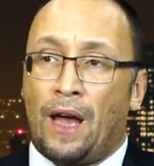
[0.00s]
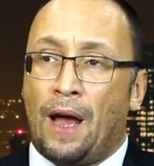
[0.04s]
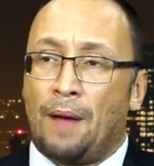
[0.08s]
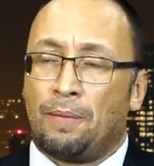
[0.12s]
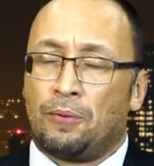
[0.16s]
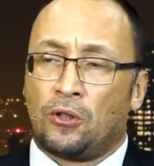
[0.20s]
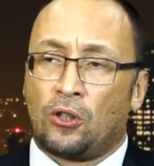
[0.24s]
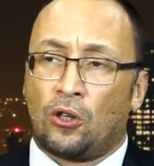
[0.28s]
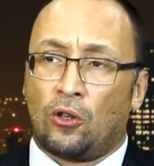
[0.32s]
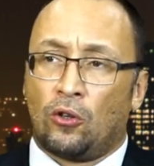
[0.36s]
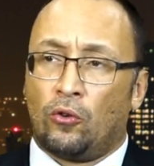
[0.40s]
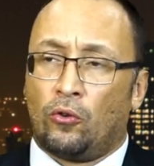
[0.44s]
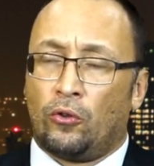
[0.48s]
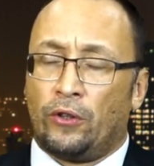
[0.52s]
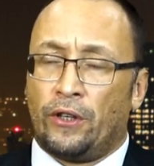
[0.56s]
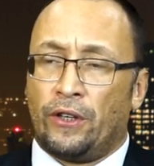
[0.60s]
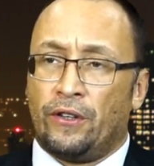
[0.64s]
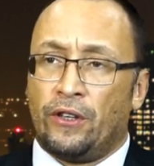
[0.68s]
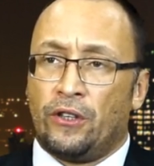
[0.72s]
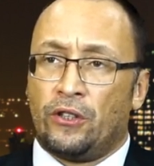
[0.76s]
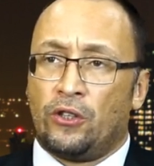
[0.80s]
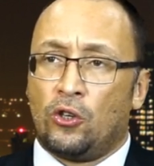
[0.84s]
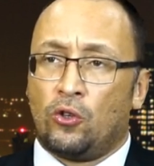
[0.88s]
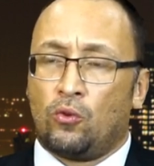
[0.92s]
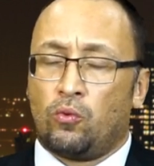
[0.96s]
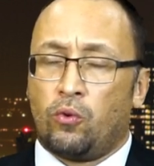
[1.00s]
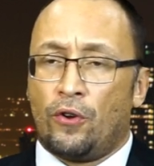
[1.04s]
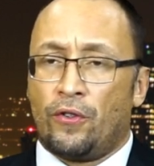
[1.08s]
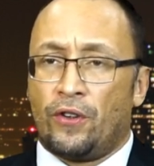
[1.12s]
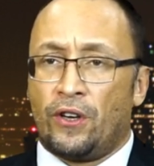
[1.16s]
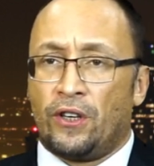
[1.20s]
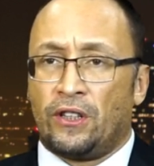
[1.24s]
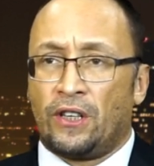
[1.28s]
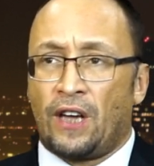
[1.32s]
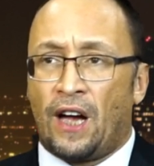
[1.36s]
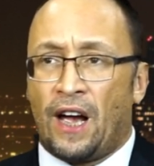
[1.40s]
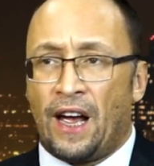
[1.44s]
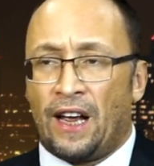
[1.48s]
absolutely. And this is where the
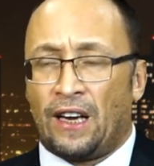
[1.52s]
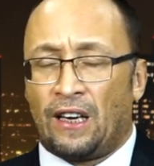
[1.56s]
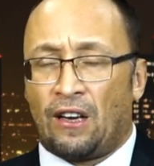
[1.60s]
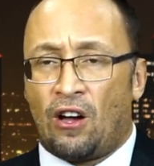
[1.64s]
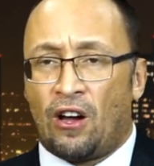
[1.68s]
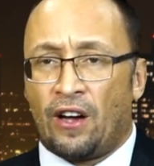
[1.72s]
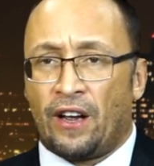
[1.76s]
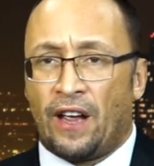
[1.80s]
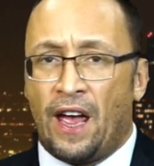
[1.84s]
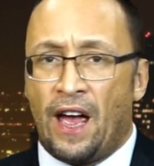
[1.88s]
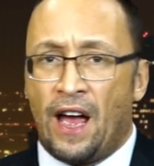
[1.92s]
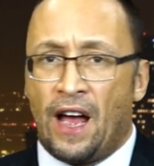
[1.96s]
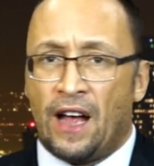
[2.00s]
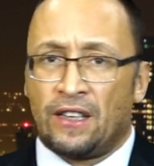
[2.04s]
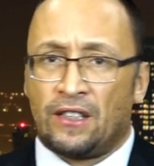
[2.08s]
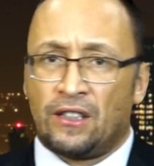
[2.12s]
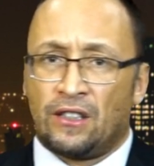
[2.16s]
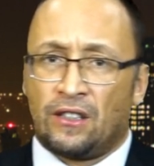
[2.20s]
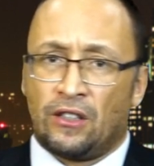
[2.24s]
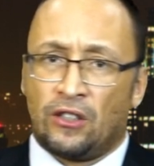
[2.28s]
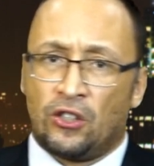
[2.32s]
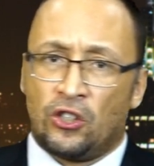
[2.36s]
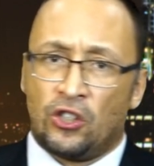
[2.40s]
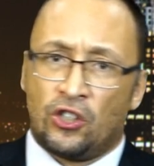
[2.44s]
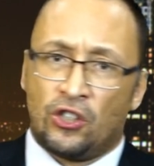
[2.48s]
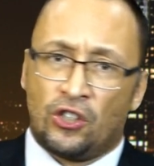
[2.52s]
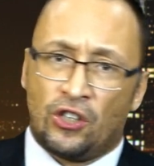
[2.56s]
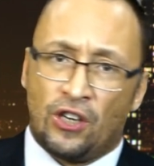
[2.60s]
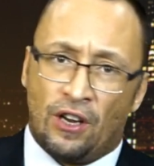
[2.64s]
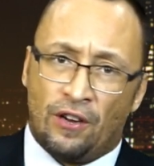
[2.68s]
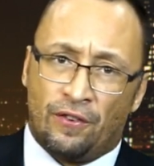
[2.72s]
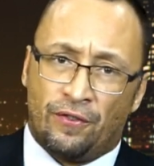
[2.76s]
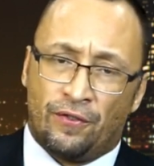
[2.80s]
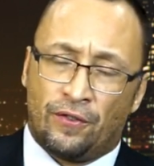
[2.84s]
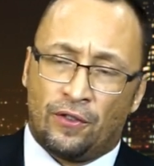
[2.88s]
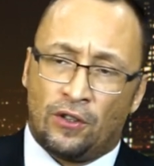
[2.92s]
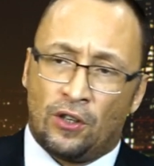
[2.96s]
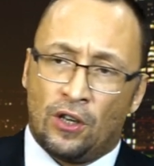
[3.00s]
dialogue has to
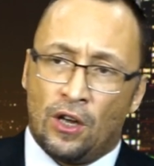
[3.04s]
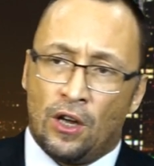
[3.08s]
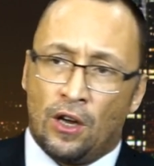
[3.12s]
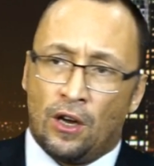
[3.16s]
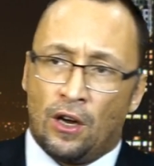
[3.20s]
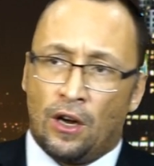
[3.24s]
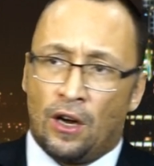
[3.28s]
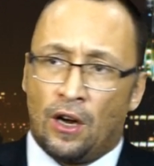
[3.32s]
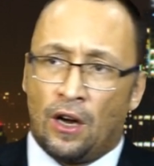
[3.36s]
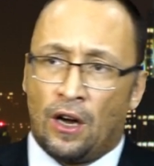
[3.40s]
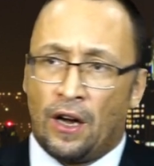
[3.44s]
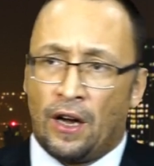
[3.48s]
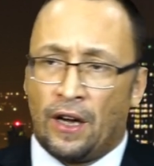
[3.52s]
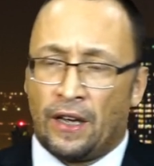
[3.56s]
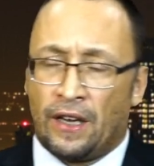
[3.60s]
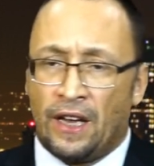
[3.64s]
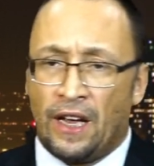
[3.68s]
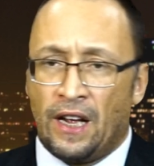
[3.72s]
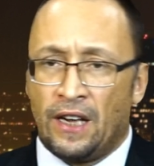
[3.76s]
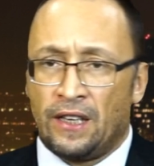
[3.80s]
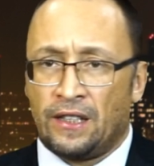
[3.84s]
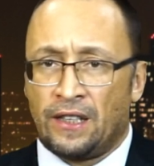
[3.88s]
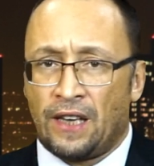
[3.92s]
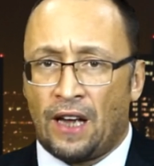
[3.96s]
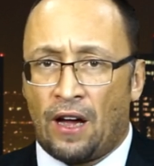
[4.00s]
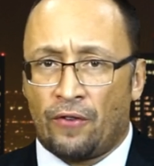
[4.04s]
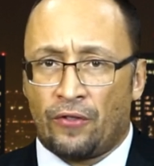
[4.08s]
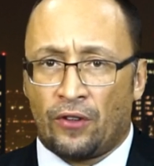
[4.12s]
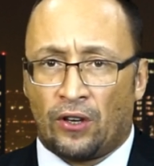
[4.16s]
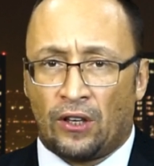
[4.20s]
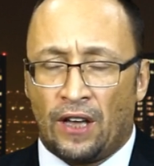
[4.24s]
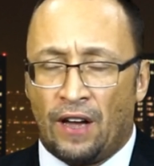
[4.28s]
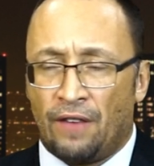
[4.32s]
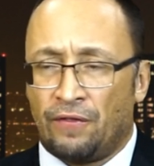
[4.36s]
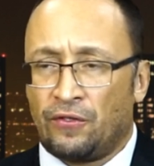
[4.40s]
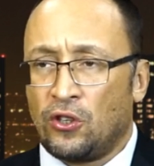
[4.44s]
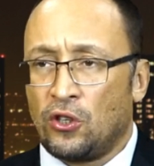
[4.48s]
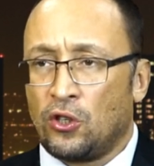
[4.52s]
shift against how the
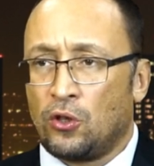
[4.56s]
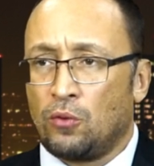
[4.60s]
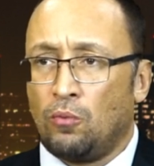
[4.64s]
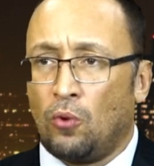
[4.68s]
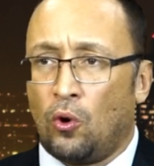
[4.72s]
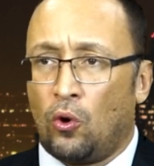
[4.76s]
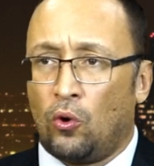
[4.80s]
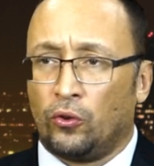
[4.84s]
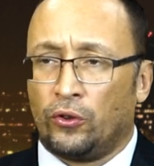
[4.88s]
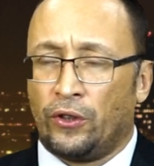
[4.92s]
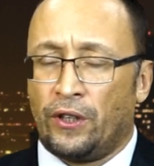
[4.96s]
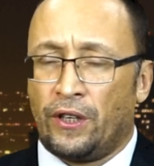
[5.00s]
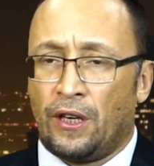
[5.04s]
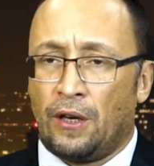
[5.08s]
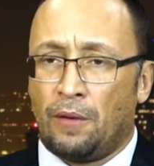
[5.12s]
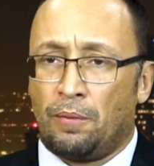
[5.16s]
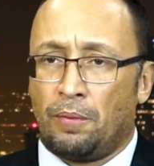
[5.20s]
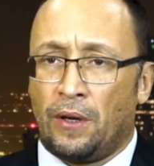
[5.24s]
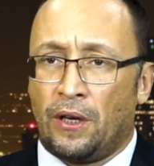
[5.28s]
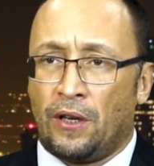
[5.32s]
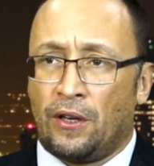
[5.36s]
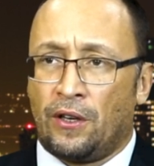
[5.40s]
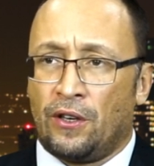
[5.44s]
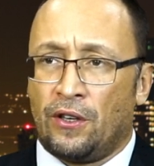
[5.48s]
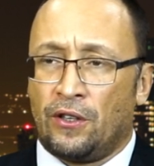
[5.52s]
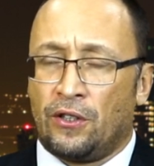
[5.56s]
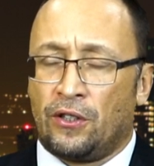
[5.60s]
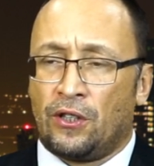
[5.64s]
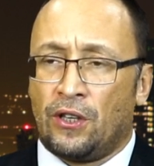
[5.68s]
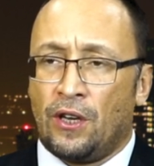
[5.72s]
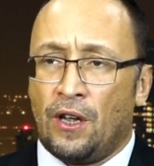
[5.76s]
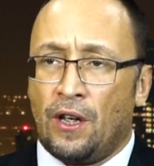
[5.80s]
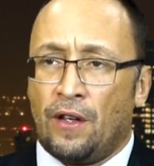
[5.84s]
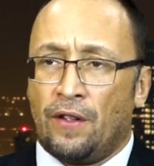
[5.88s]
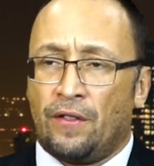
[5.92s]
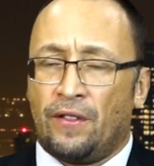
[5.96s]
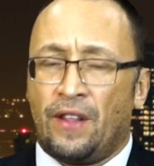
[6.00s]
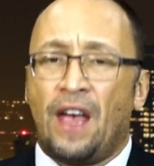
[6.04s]
left has molded it, because
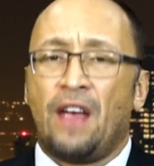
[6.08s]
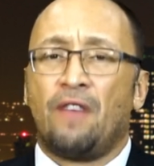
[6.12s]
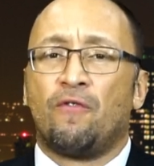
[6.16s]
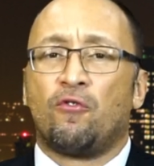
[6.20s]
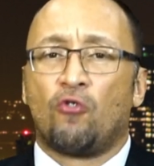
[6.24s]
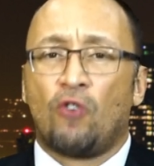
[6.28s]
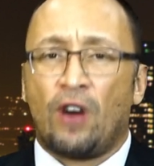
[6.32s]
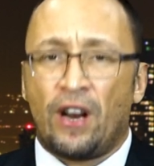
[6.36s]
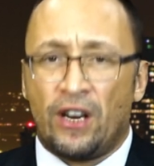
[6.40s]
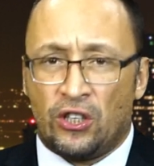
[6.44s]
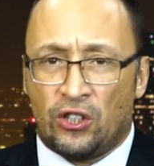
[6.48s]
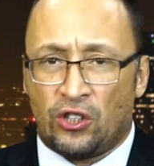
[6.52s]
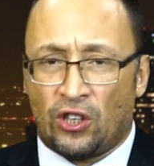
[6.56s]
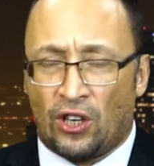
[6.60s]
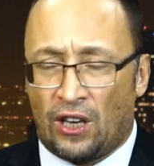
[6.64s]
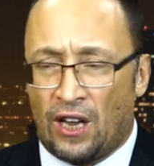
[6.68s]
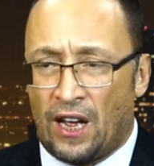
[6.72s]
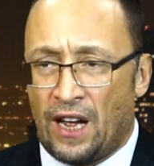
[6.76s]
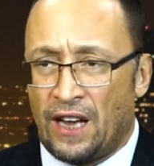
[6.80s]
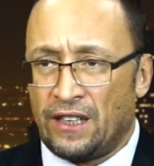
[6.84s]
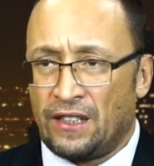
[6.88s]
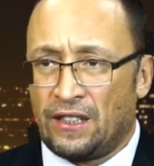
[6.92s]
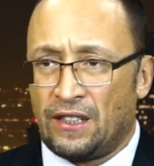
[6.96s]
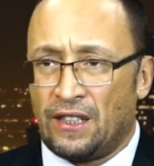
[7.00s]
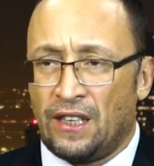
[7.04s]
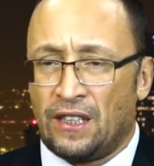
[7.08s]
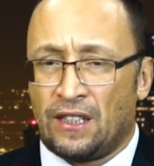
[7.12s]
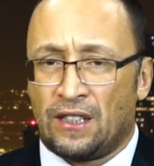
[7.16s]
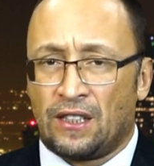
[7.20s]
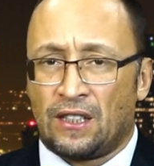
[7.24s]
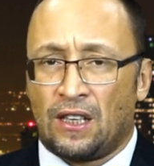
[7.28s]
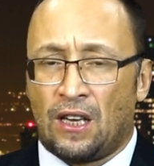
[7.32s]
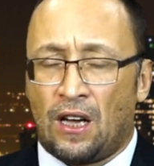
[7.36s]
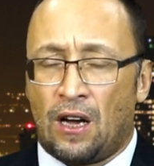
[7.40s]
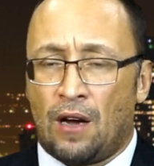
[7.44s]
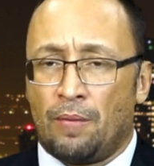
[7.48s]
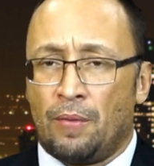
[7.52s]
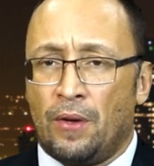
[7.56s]
they've racialized
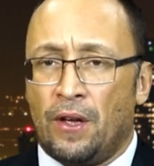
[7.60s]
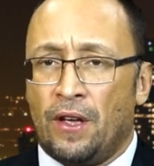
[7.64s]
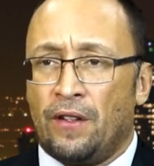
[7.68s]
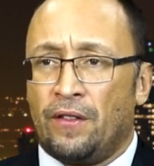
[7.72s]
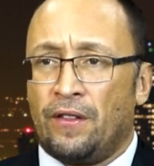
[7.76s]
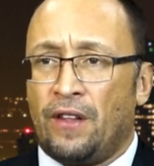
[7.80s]
Islam.